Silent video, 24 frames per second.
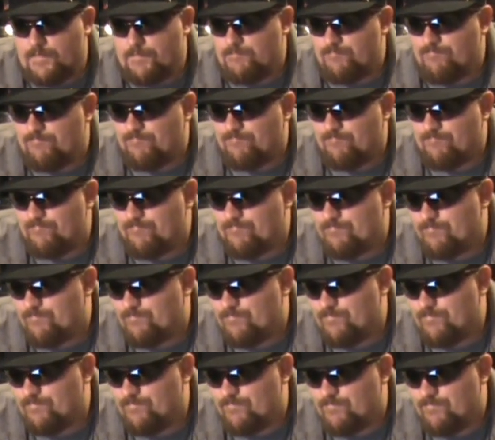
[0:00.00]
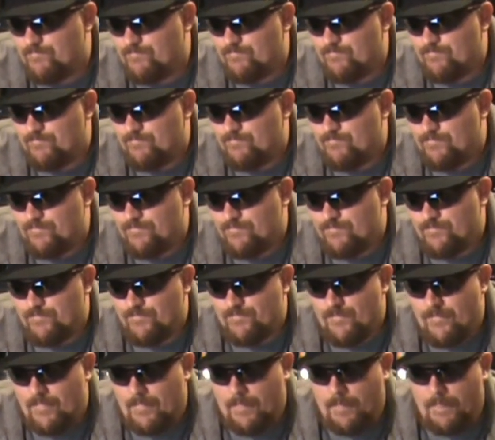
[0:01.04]

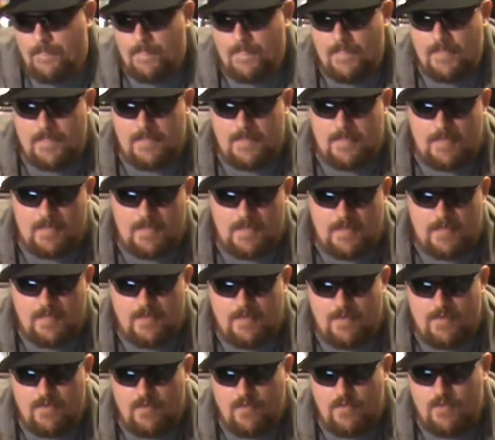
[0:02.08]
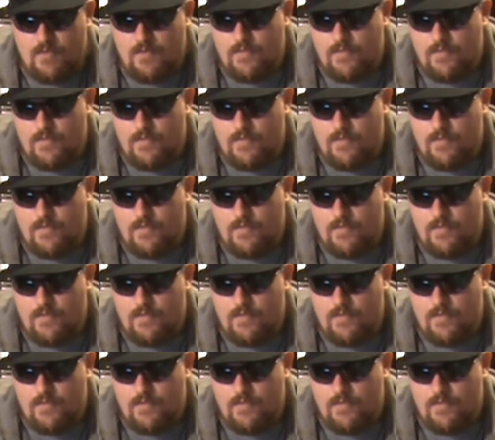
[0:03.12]
No one is speaking in this clip.